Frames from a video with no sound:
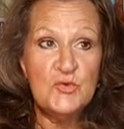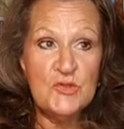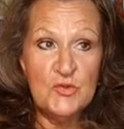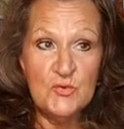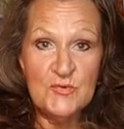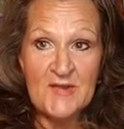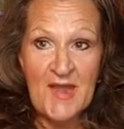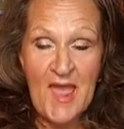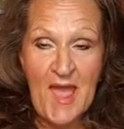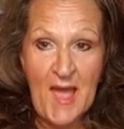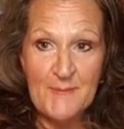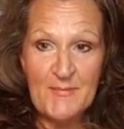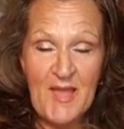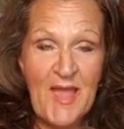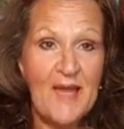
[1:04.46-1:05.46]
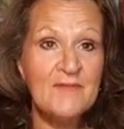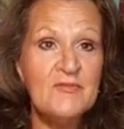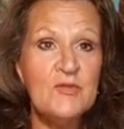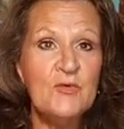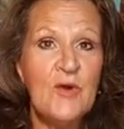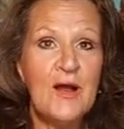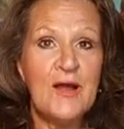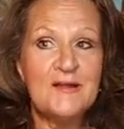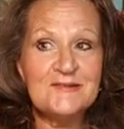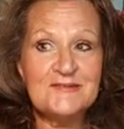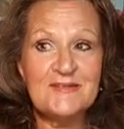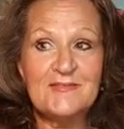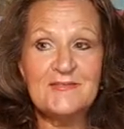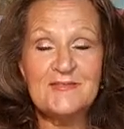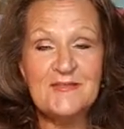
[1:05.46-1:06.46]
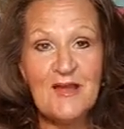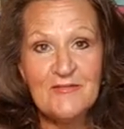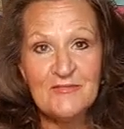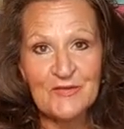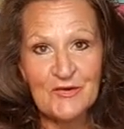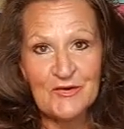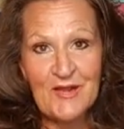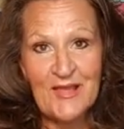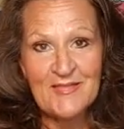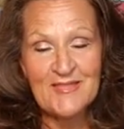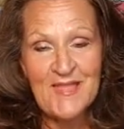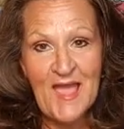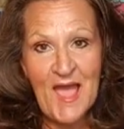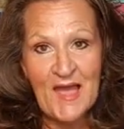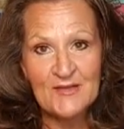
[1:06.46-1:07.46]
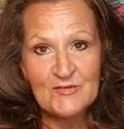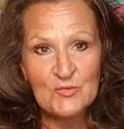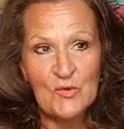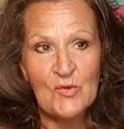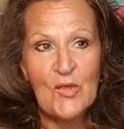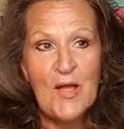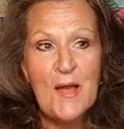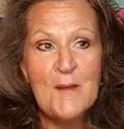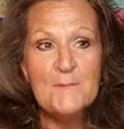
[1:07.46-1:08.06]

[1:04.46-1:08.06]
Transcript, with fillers: you nap? Have you discovered the actual